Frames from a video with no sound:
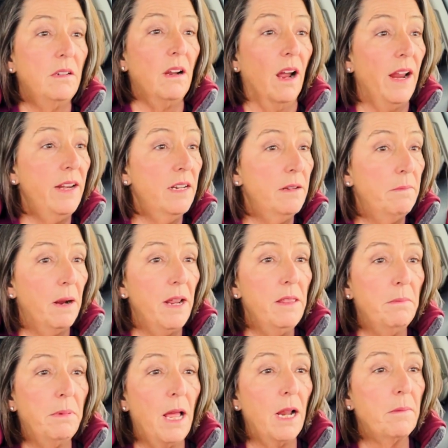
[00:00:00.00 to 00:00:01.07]
guided by
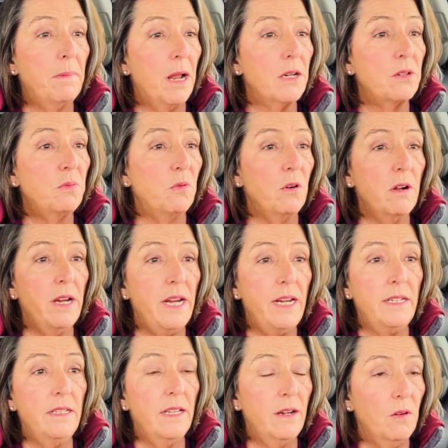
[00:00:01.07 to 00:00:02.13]
the black box
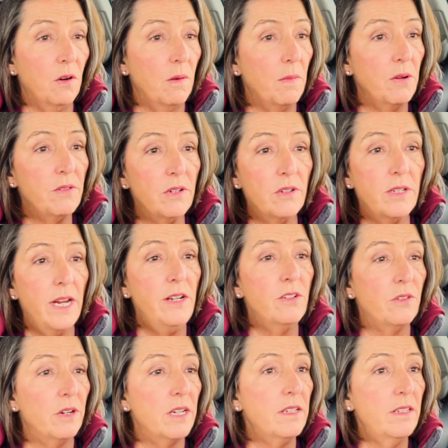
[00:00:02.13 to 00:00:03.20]
warning that hormones are
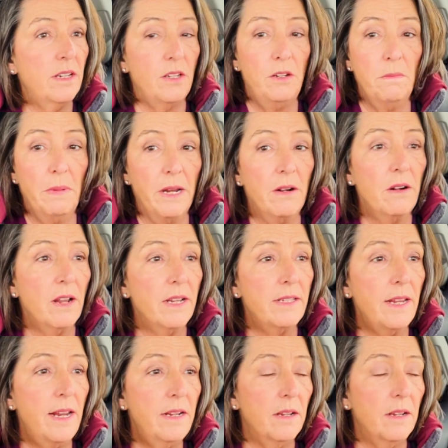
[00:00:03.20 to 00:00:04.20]
dangerous and you better not take